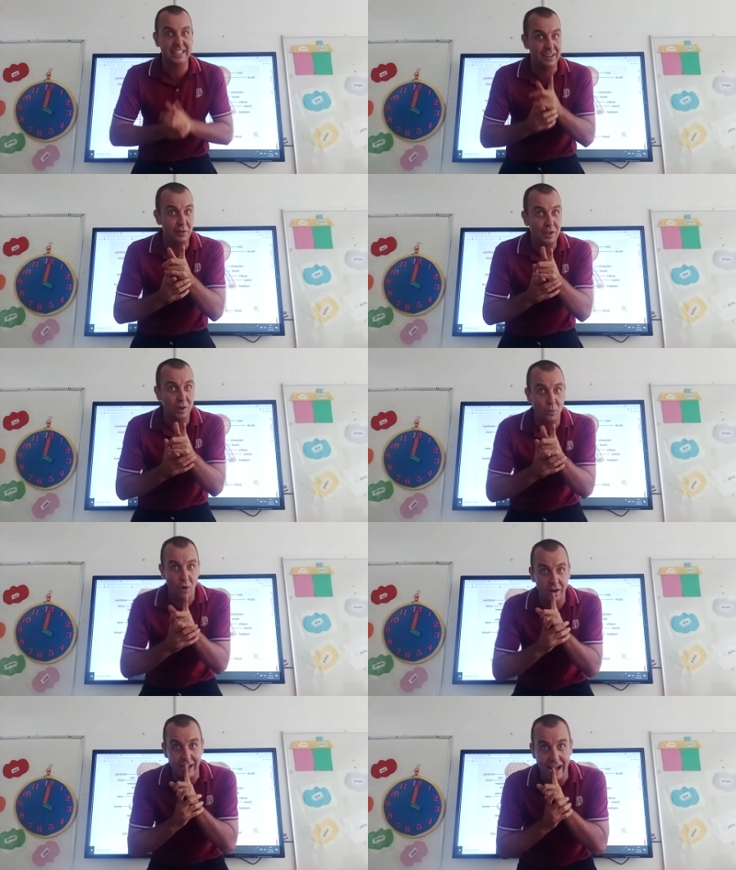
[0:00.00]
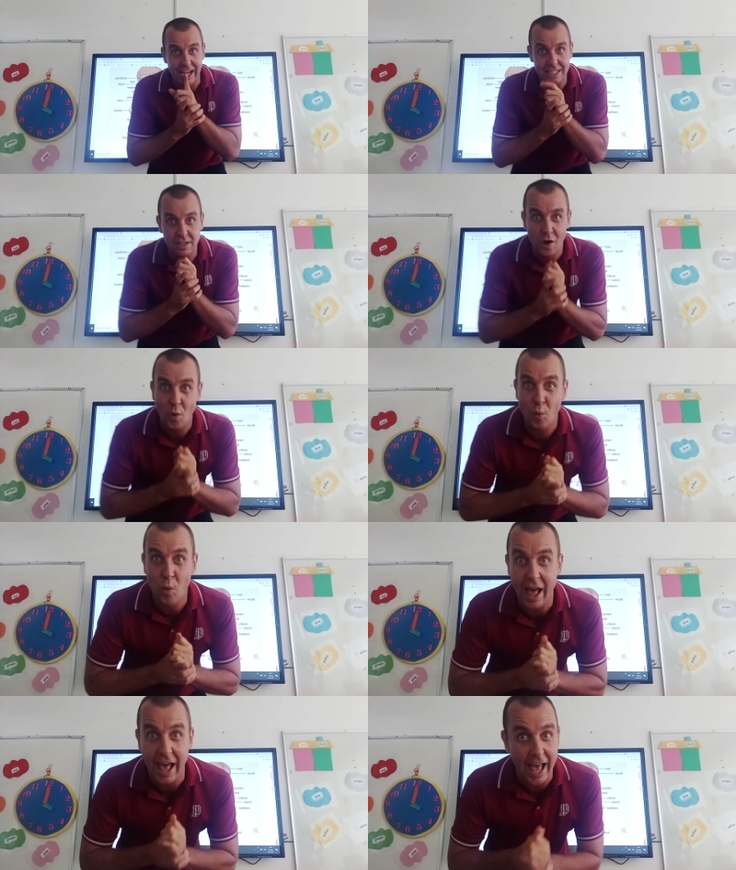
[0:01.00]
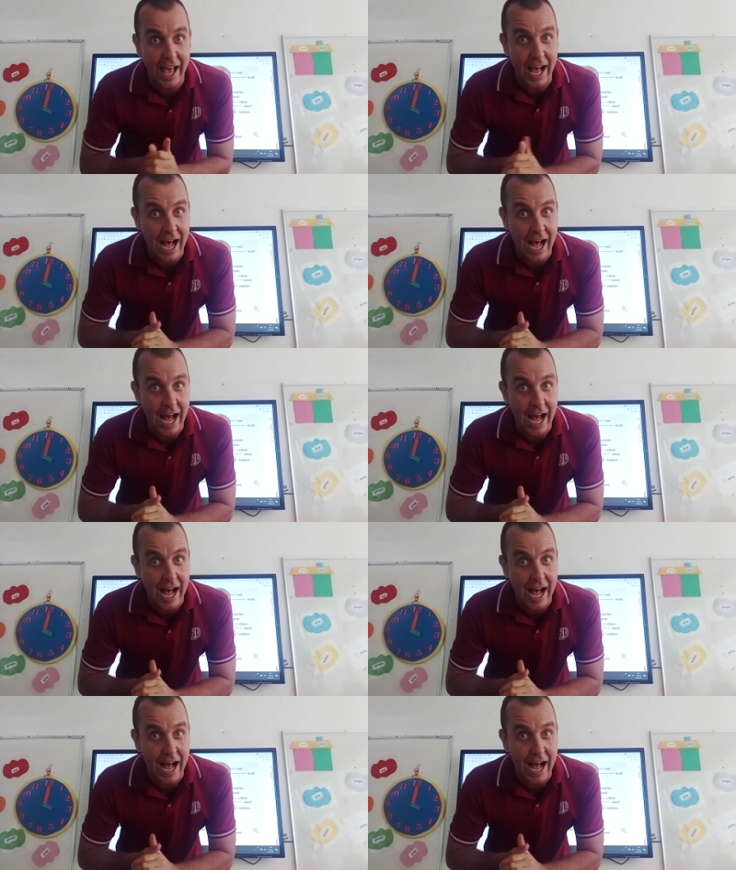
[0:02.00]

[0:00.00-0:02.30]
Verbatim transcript: difficult one, guys. Where